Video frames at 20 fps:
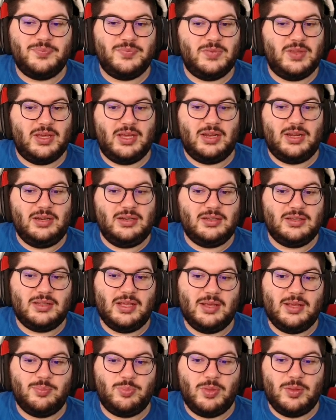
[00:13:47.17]
And
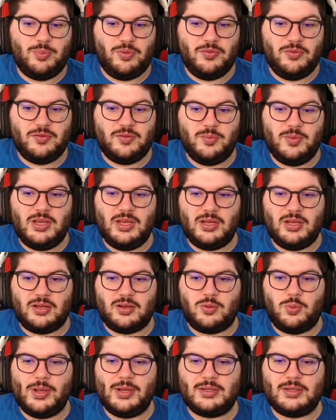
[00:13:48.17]
they proved to be
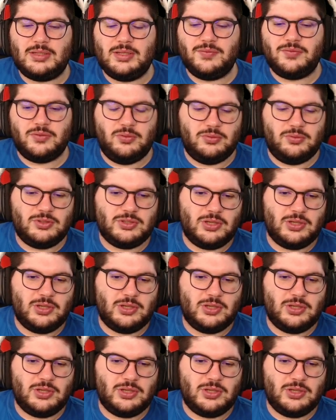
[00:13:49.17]
quite difficult.